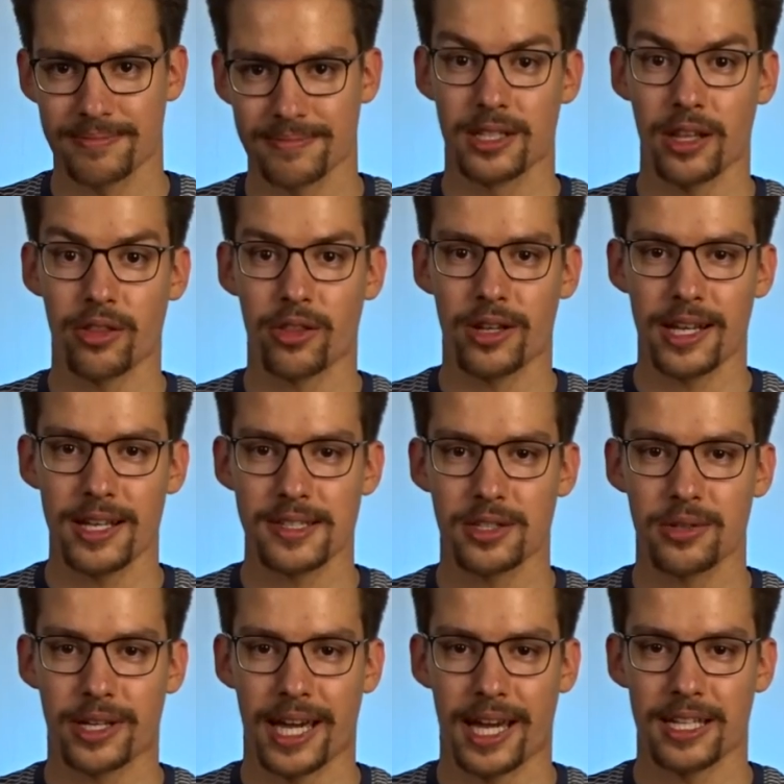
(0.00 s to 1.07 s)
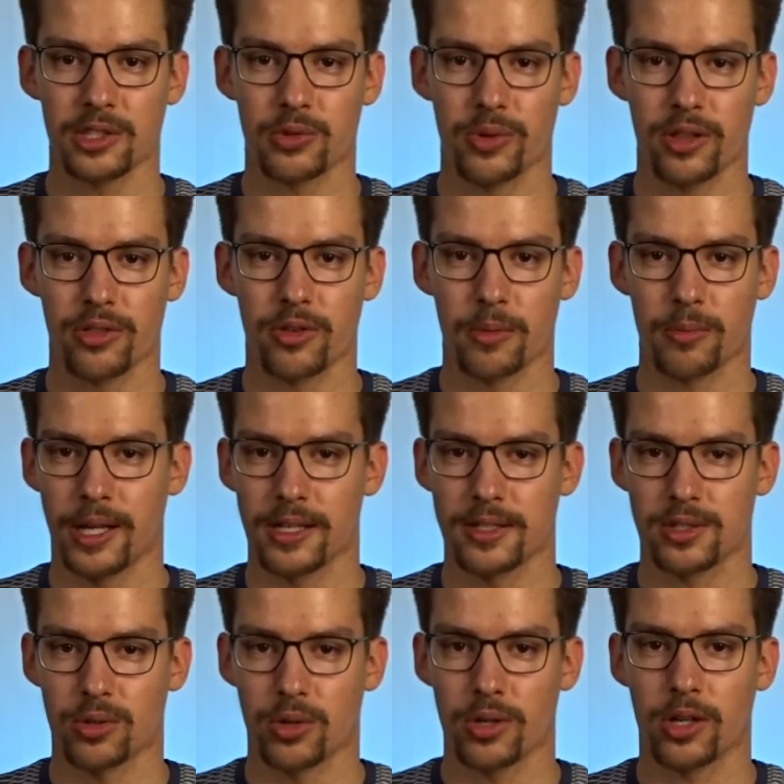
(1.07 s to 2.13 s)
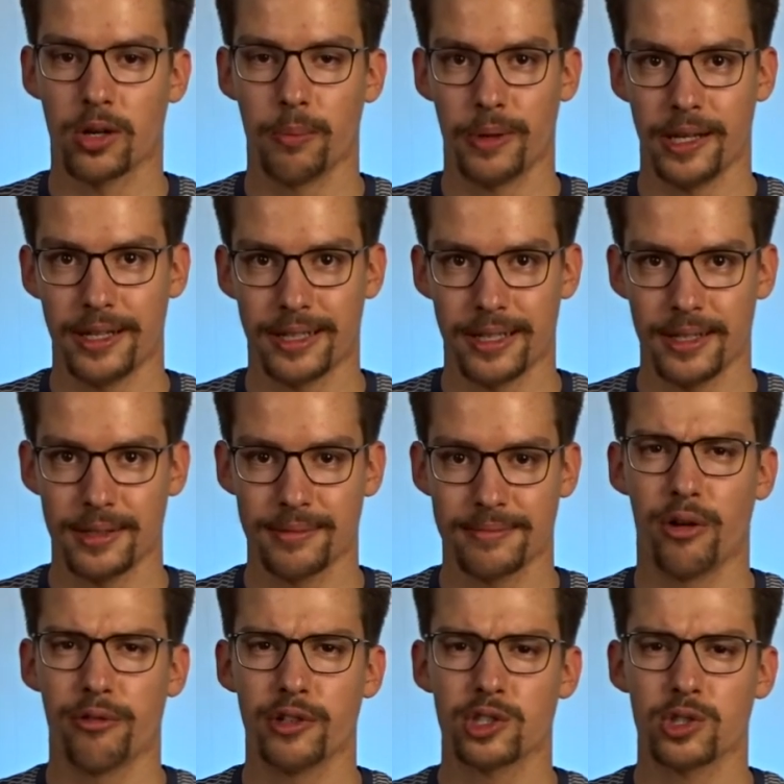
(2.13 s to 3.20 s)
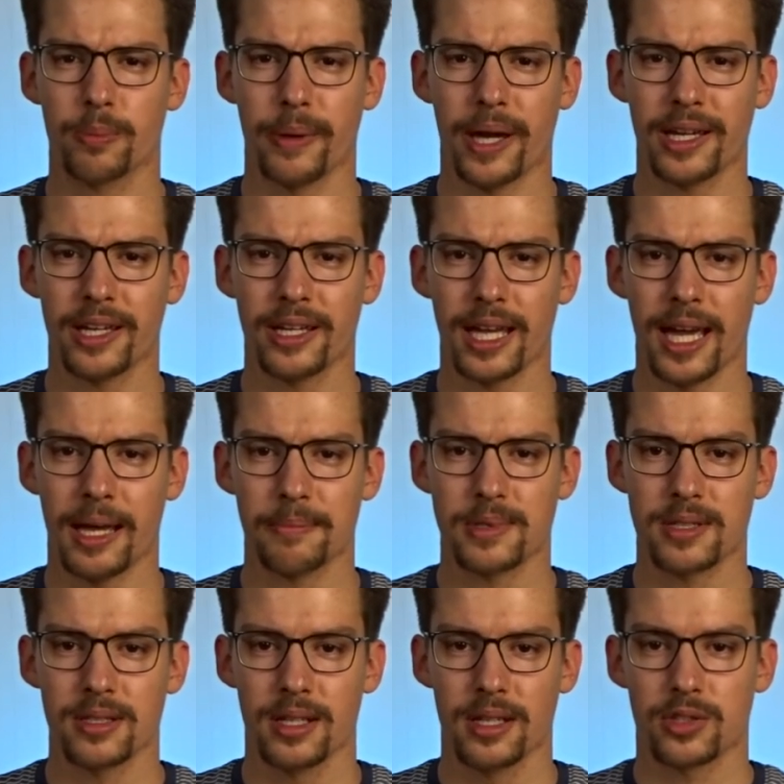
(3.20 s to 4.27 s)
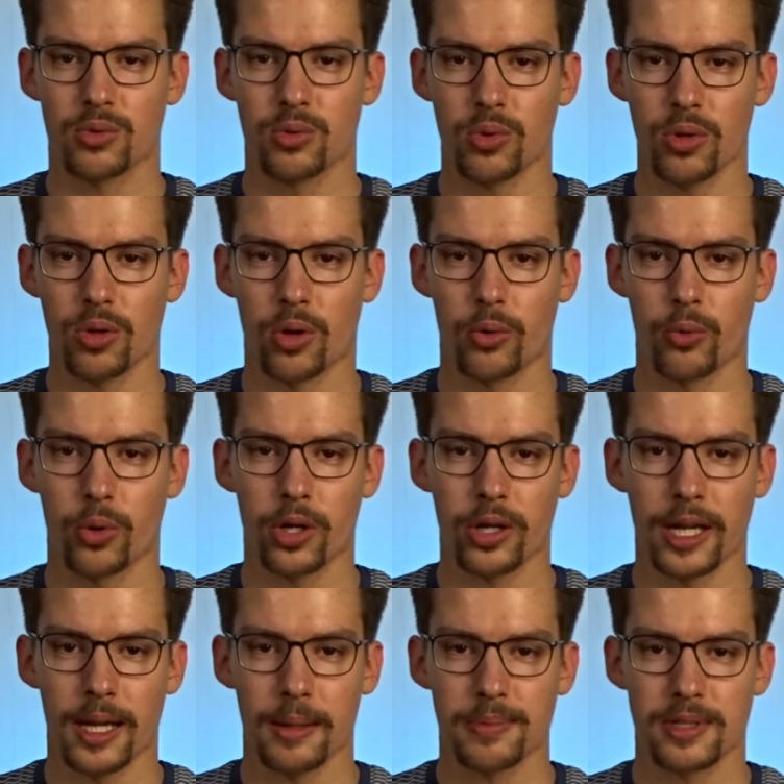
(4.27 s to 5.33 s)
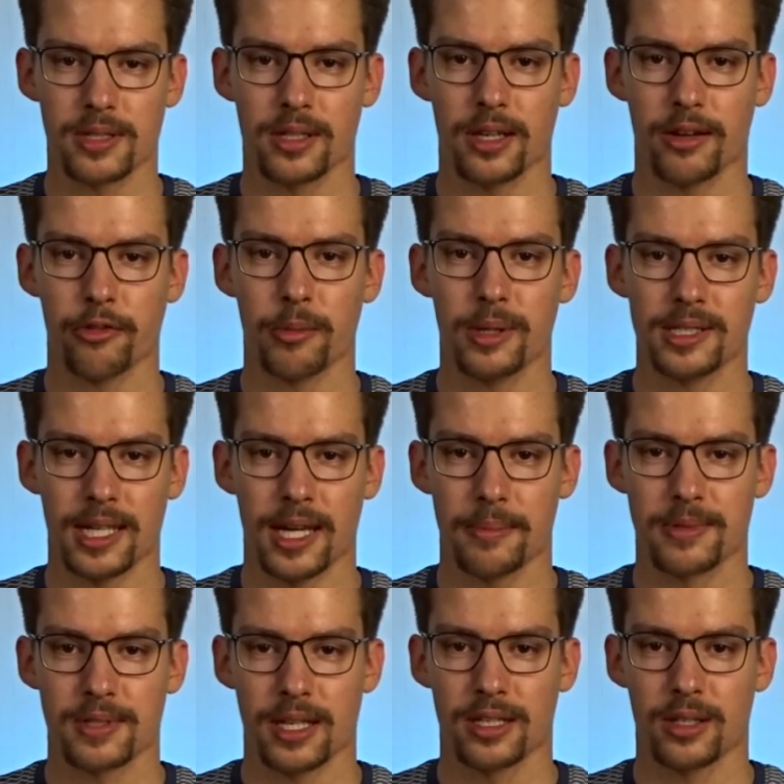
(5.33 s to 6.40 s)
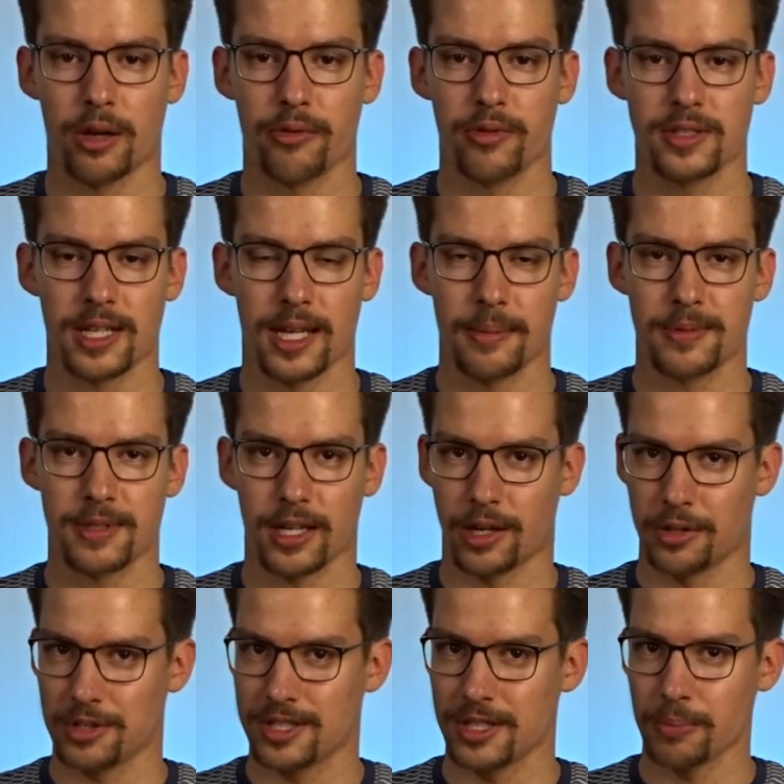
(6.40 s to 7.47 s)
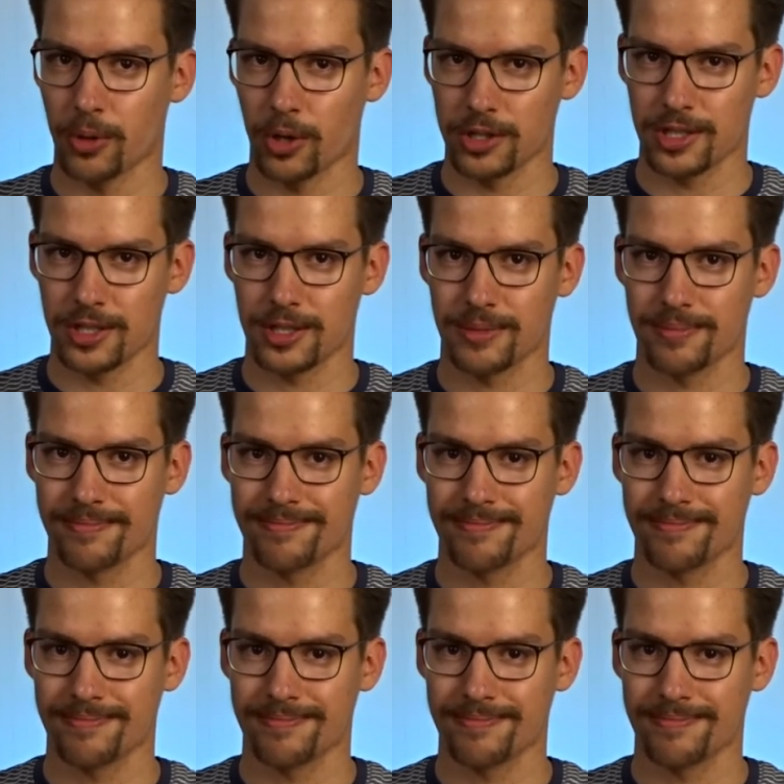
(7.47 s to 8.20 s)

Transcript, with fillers: Nonetheless, you can't quit the Play Store completely. Official banking apps, school or work apps, government apps and office apps aren't supported.